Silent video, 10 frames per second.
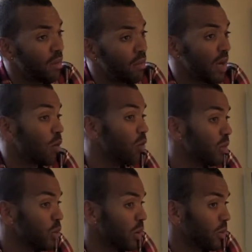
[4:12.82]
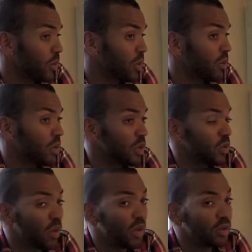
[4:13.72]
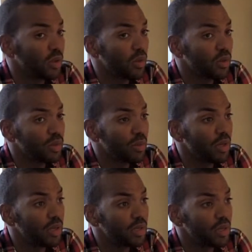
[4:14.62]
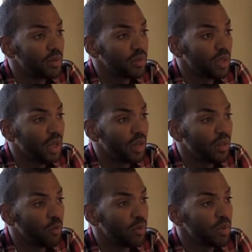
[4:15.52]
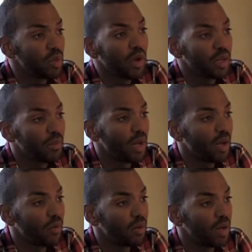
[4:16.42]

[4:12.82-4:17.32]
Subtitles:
But I will be working with students as well. So there's some initiatives that we've been talking about